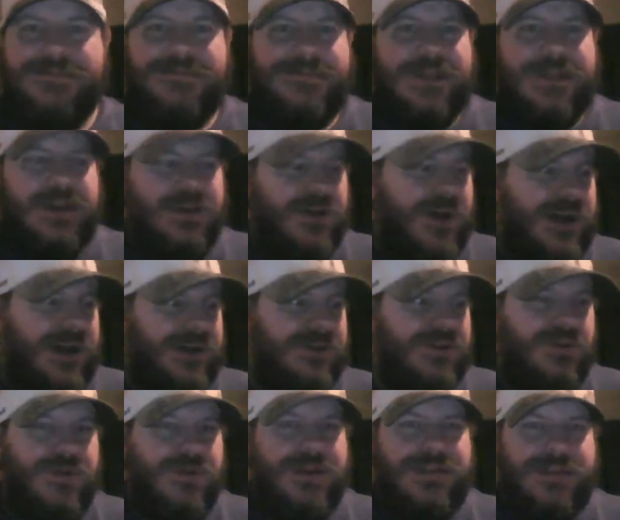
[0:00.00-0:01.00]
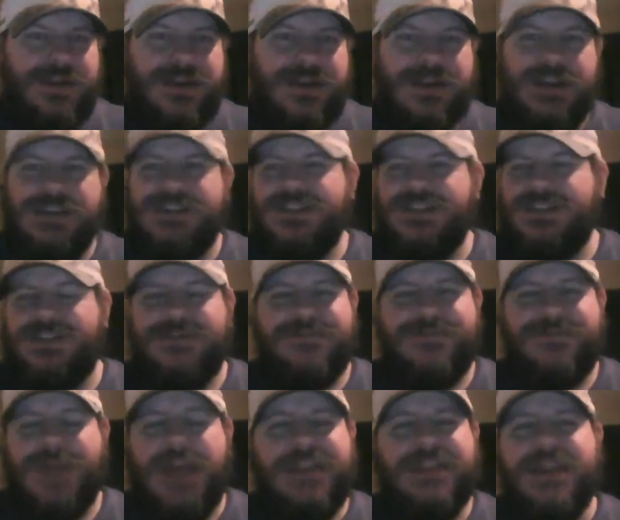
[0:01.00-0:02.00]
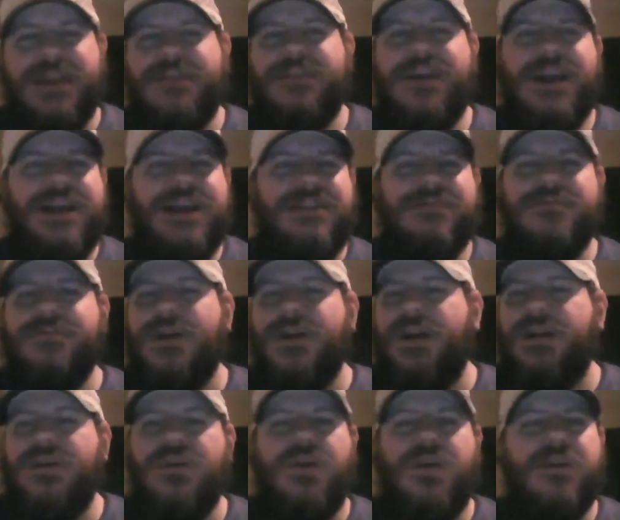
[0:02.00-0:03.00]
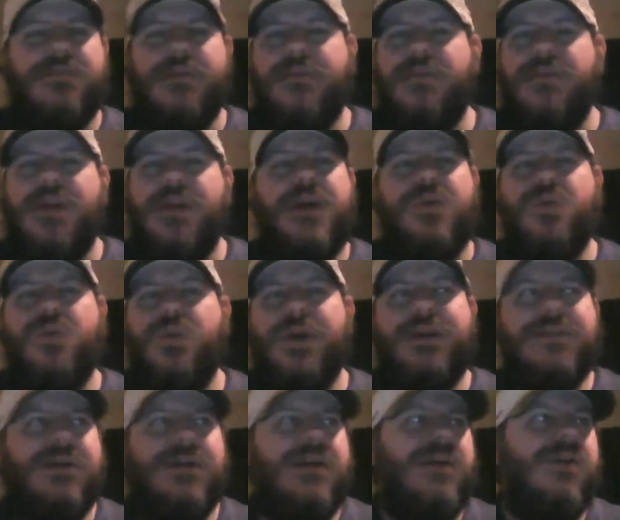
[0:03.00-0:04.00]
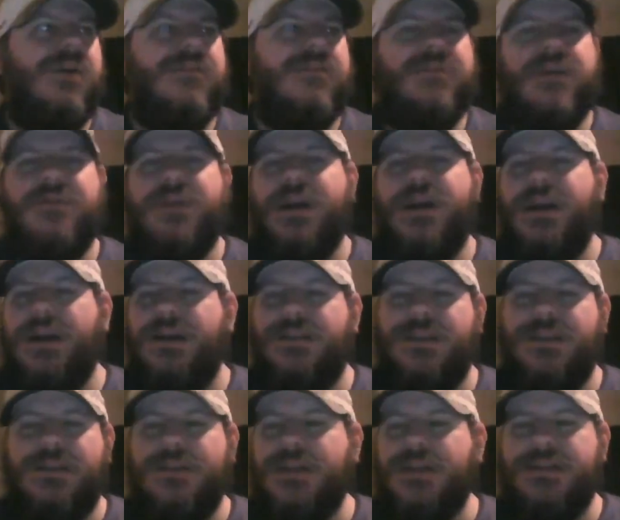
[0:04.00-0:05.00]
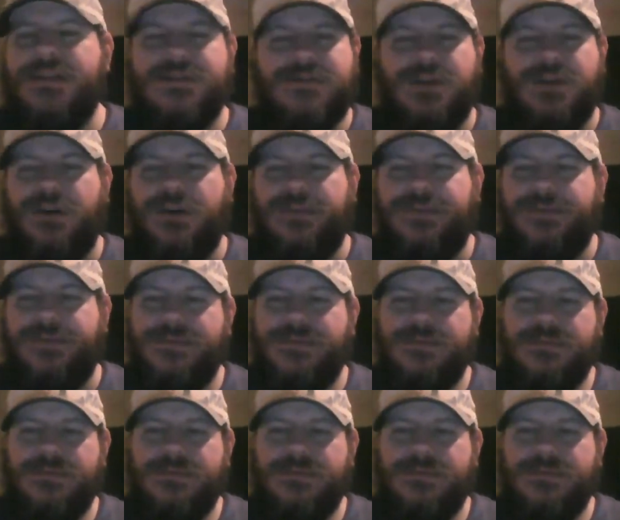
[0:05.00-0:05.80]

I could have went then. It's just I never had the money, or I never had a way there, or I've never had the days off.